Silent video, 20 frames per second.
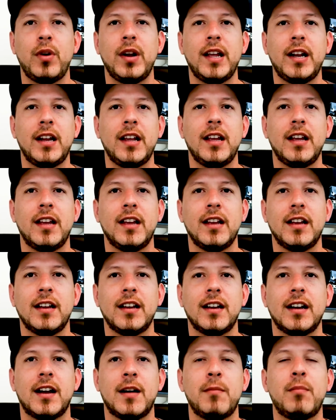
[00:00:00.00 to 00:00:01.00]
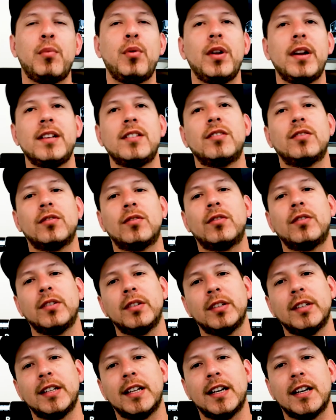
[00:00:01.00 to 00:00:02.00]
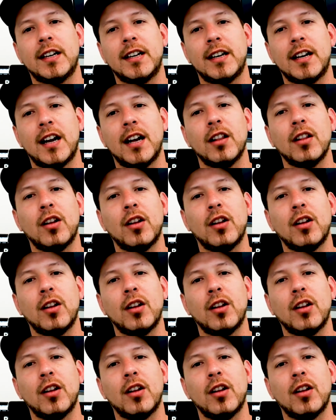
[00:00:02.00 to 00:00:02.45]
pretty certain that